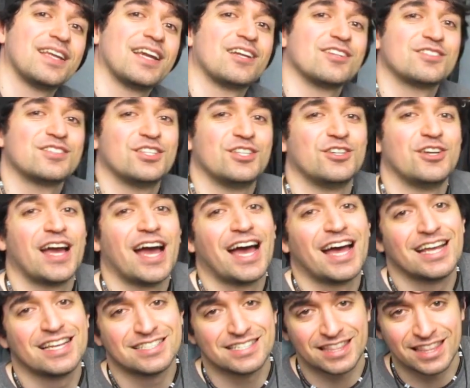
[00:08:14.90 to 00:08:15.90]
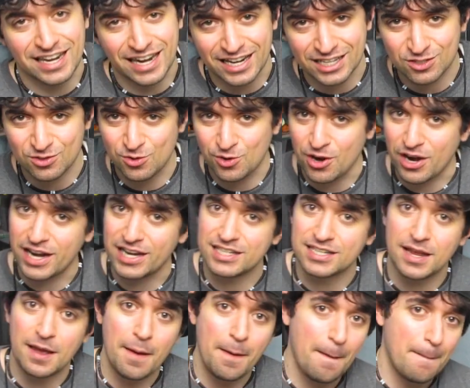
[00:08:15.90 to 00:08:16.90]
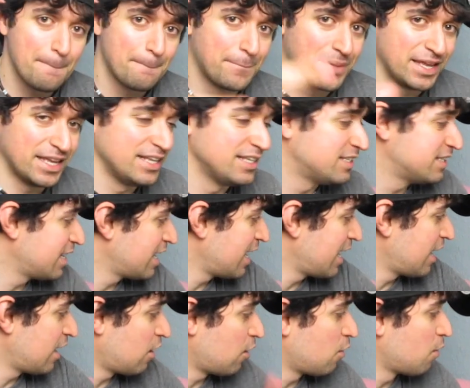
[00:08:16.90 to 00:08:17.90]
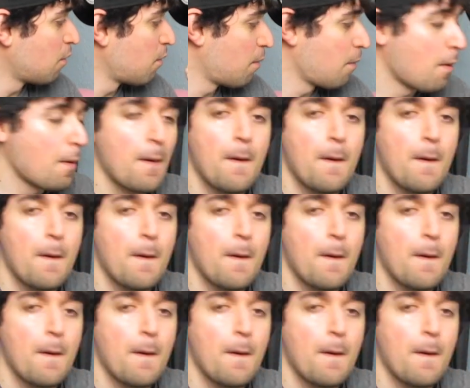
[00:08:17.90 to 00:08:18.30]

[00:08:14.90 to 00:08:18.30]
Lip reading: and I'll see you guys in the next one, right? Peace out.